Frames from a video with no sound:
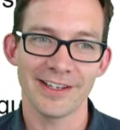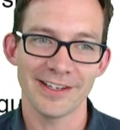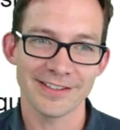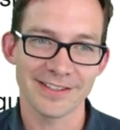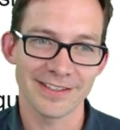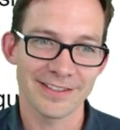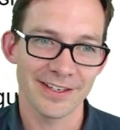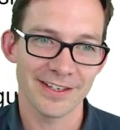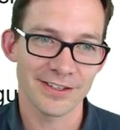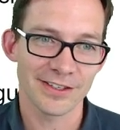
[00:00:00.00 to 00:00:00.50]
It
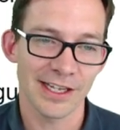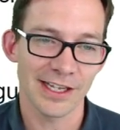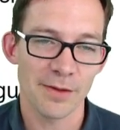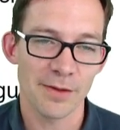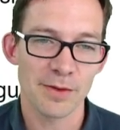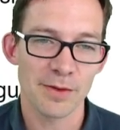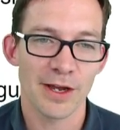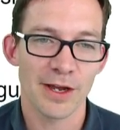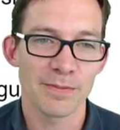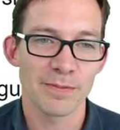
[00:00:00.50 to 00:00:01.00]
says,
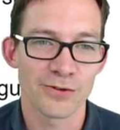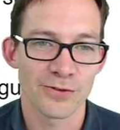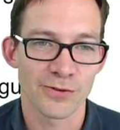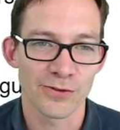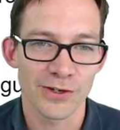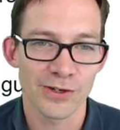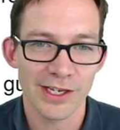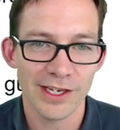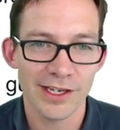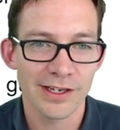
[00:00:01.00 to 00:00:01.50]
climbing up a
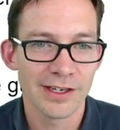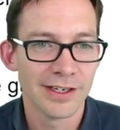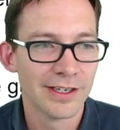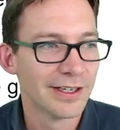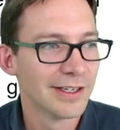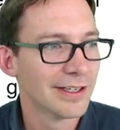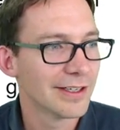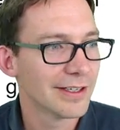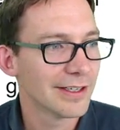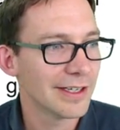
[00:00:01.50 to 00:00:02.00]
tree
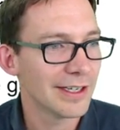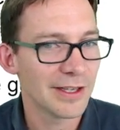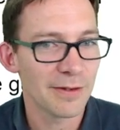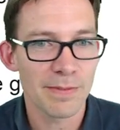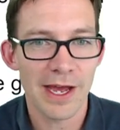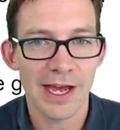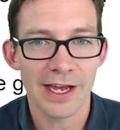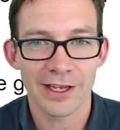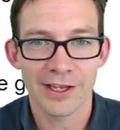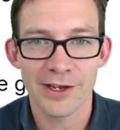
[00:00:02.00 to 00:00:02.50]
in the
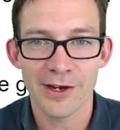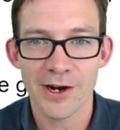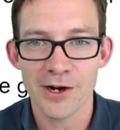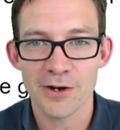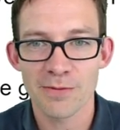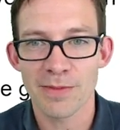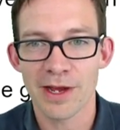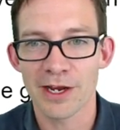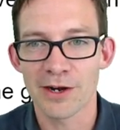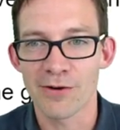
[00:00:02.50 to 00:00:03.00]
backyard,
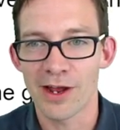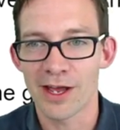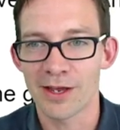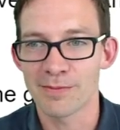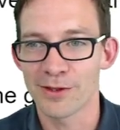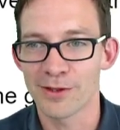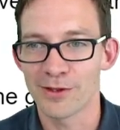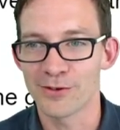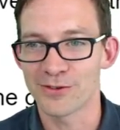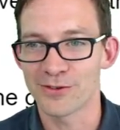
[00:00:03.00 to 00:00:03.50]
my
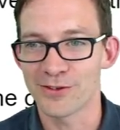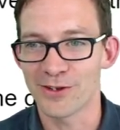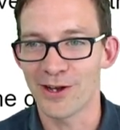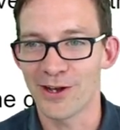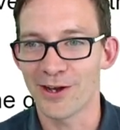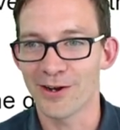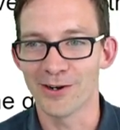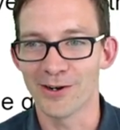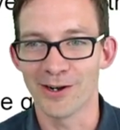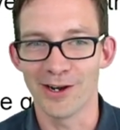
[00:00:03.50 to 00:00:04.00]
grandmother saw
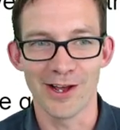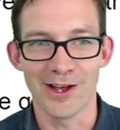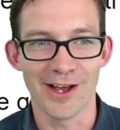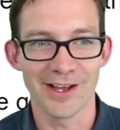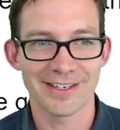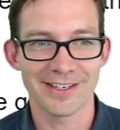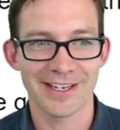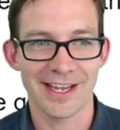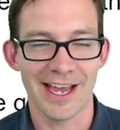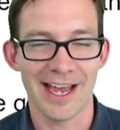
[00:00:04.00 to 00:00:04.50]
her lost
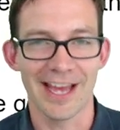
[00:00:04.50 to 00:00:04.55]
cat,